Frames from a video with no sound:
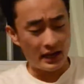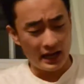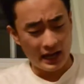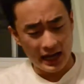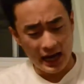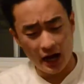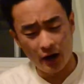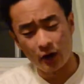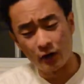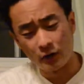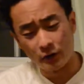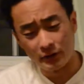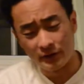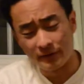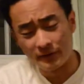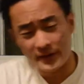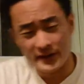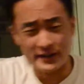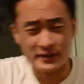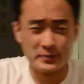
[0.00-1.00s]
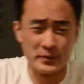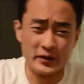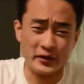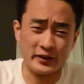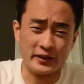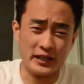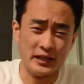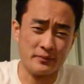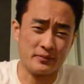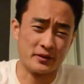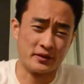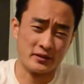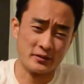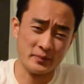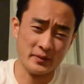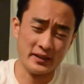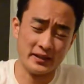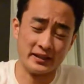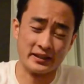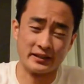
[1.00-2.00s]
how the fidget spinner keeps on
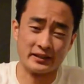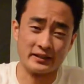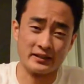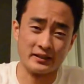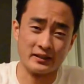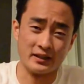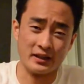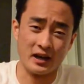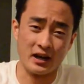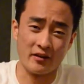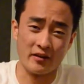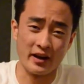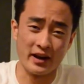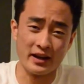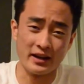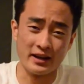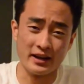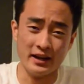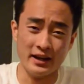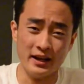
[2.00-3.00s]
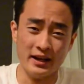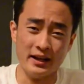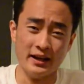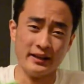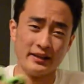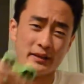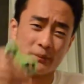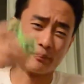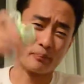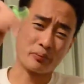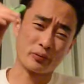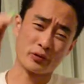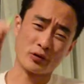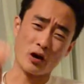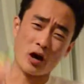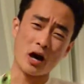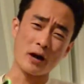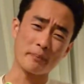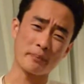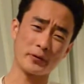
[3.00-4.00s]
spinning. Alright? The
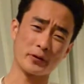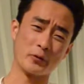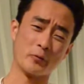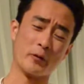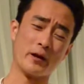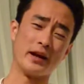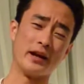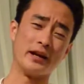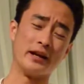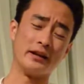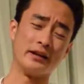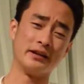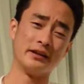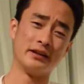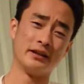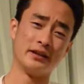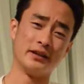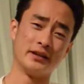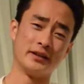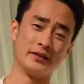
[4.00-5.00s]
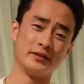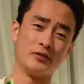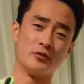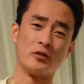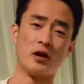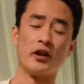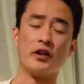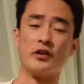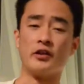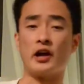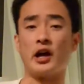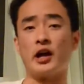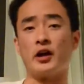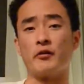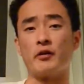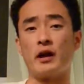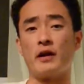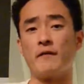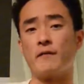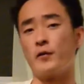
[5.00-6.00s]
proper way to draw the
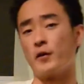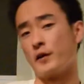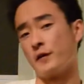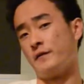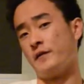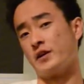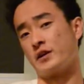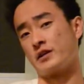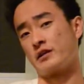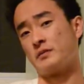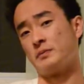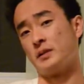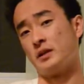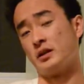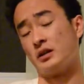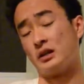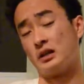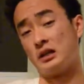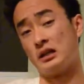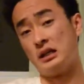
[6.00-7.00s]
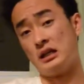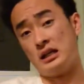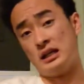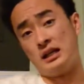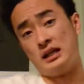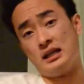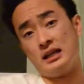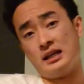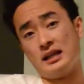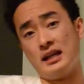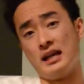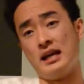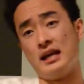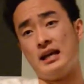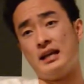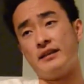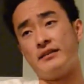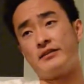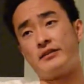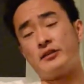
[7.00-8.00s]
diagram for the fidget spinner
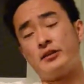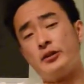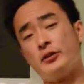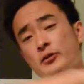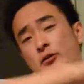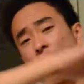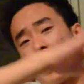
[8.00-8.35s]
is to